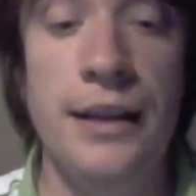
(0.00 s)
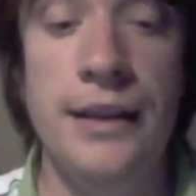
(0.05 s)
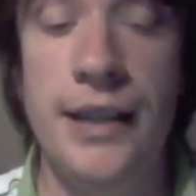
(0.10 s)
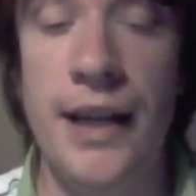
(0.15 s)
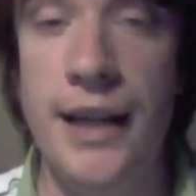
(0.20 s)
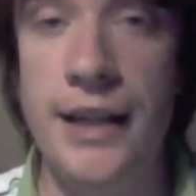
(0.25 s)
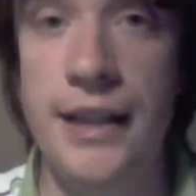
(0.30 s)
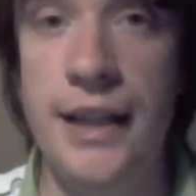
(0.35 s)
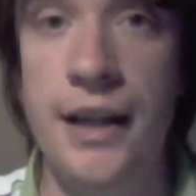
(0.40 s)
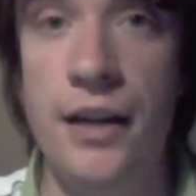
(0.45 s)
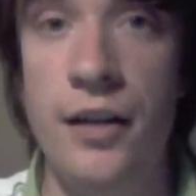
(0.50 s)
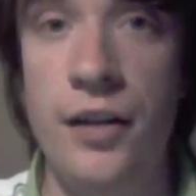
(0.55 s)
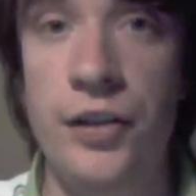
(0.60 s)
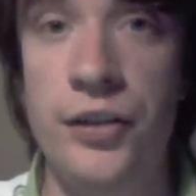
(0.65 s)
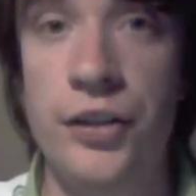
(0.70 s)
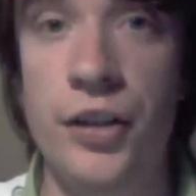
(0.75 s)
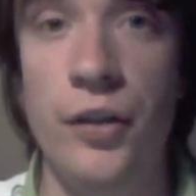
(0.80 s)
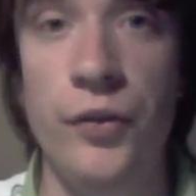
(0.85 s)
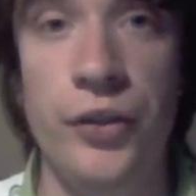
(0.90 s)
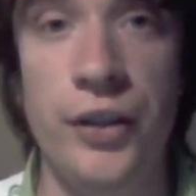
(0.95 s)
take care of
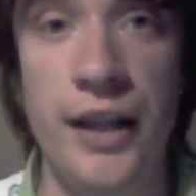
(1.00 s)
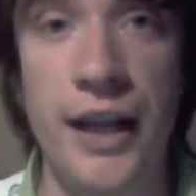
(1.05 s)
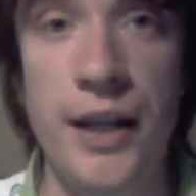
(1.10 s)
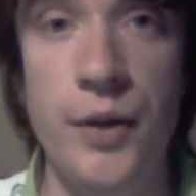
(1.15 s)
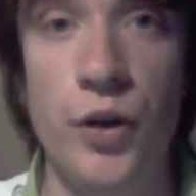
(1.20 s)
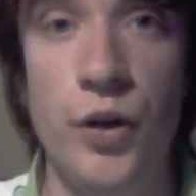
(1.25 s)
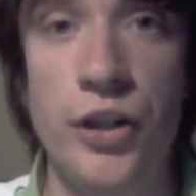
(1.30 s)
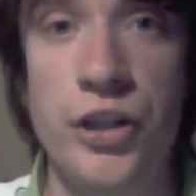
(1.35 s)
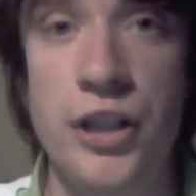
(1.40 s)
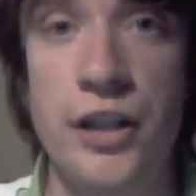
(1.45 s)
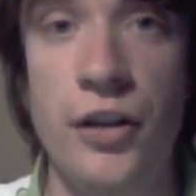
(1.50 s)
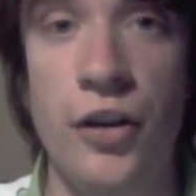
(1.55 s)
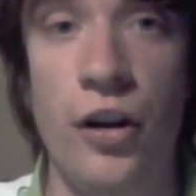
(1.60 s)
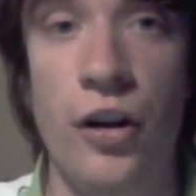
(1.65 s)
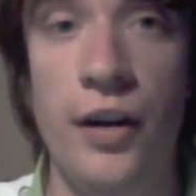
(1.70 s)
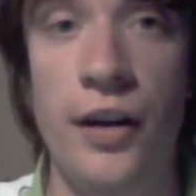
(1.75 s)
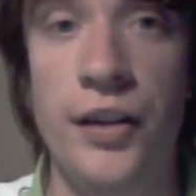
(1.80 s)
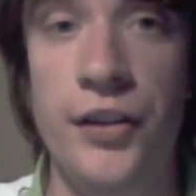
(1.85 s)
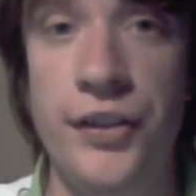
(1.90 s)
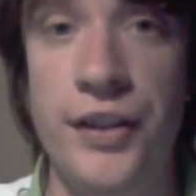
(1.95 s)
yourselves, keep watching
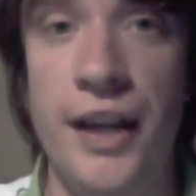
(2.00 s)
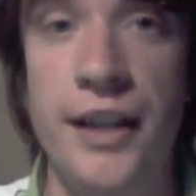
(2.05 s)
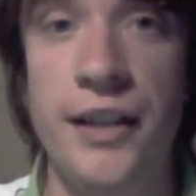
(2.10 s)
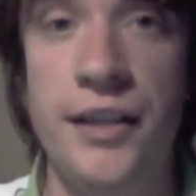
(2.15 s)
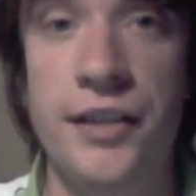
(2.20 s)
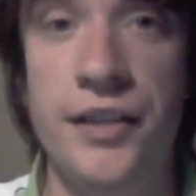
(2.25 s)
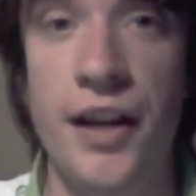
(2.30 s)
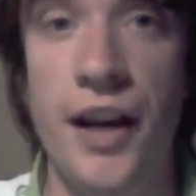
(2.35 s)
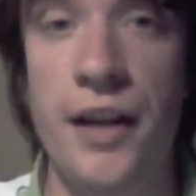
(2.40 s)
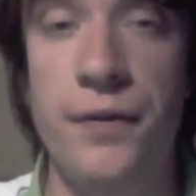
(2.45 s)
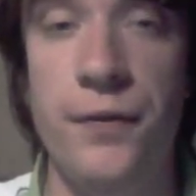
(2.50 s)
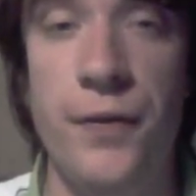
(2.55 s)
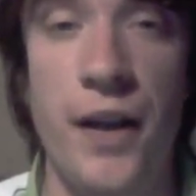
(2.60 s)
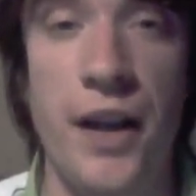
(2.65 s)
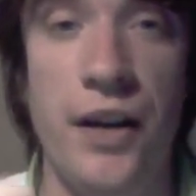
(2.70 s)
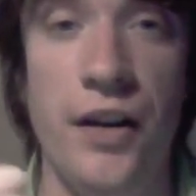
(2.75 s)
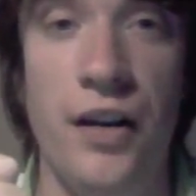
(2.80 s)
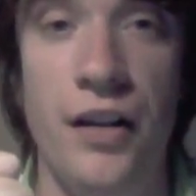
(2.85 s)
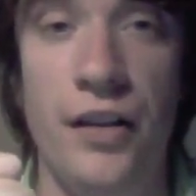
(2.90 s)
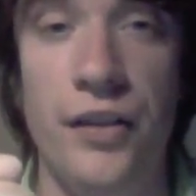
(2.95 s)
horror, stay safe,
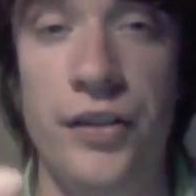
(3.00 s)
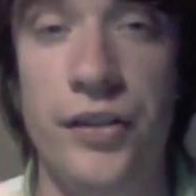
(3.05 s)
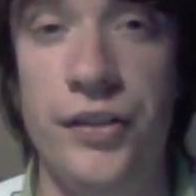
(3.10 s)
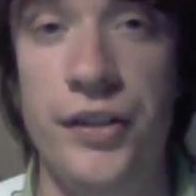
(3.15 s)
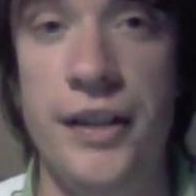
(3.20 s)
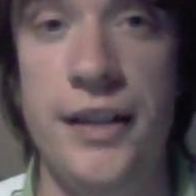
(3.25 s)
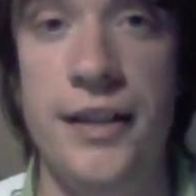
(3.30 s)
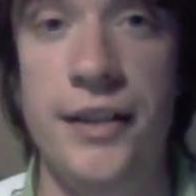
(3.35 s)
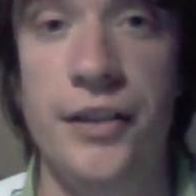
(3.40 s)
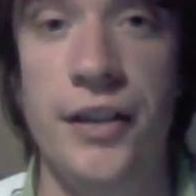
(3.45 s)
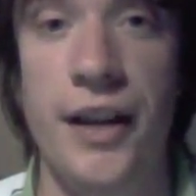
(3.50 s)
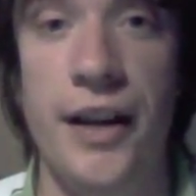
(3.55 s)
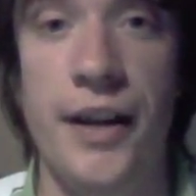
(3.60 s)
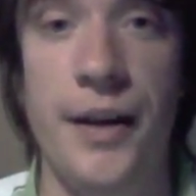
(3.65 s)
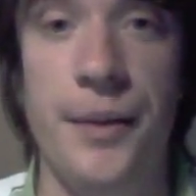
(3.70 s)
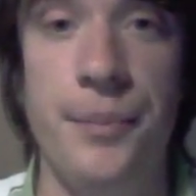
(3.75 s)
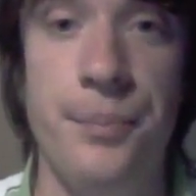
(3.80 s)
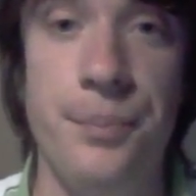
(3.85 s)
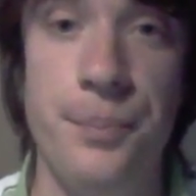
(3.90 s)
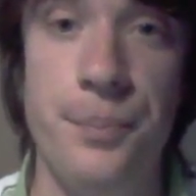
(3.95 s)
and I'll see you
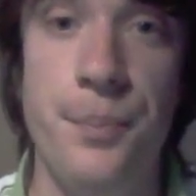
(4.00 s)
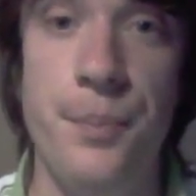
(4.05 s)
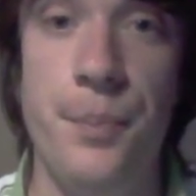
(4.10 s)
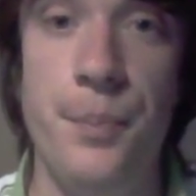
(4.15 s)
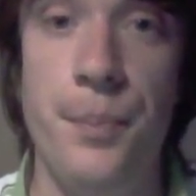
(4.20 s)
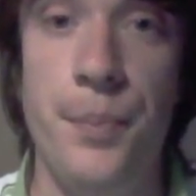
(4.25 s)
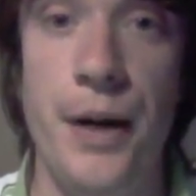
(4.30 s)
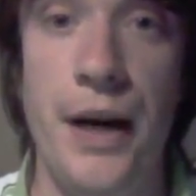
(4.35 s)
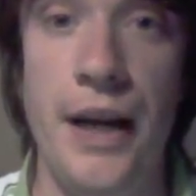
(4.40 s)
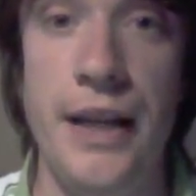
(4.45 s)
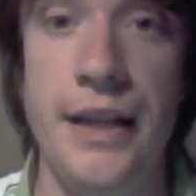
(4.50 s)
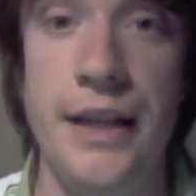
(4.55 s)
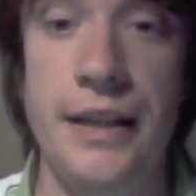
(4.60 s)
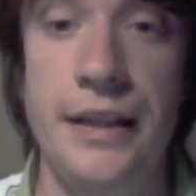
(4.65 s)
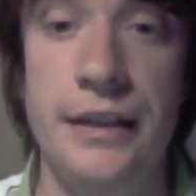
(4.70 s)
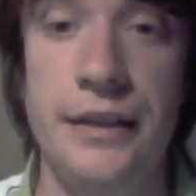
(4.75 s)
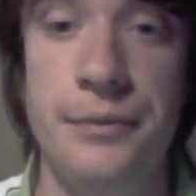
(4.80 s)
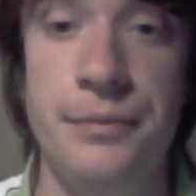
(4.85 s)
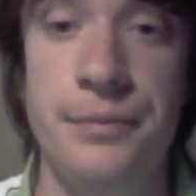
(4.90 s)
later. Bye.